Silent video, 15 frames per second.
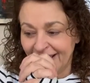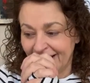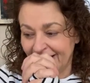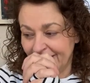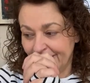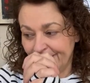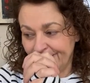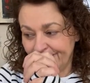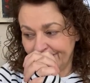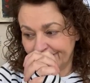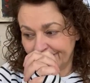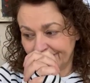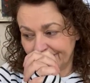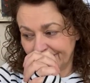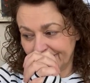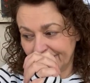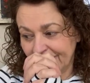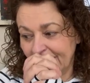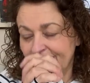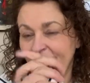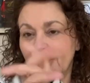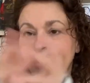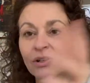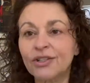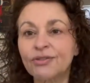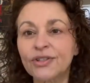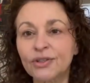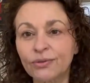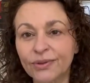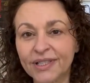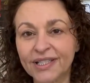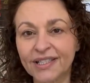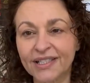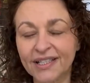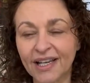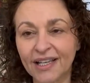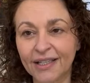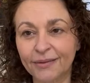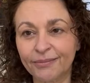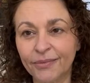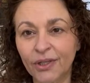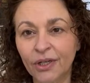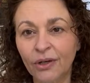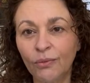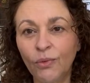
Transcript: Um, and my answer is always the same.